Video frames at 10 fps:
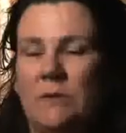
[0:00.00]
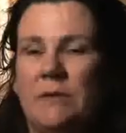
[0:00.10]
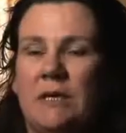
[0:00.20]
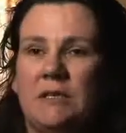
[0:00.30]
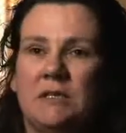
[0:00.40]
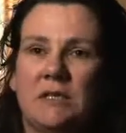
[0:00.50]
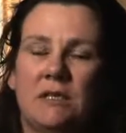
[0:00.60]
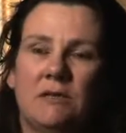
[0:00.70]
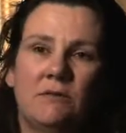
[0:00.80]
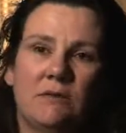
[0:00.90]
The anti-D
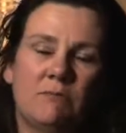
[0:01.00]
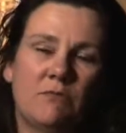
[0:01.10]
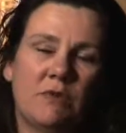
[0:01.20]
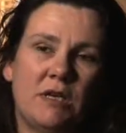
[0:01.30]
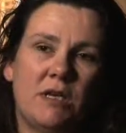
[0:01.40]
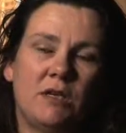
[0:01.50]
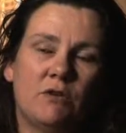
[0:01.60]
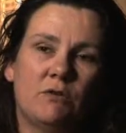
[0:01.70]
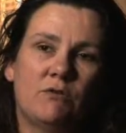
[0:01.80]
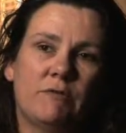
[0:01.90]
level in me
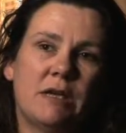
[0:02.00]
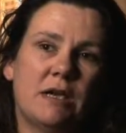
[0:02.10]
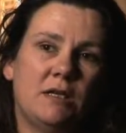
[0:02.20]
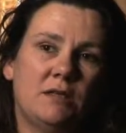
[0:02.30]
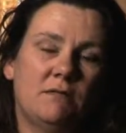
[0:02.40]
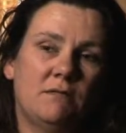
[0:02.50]
could create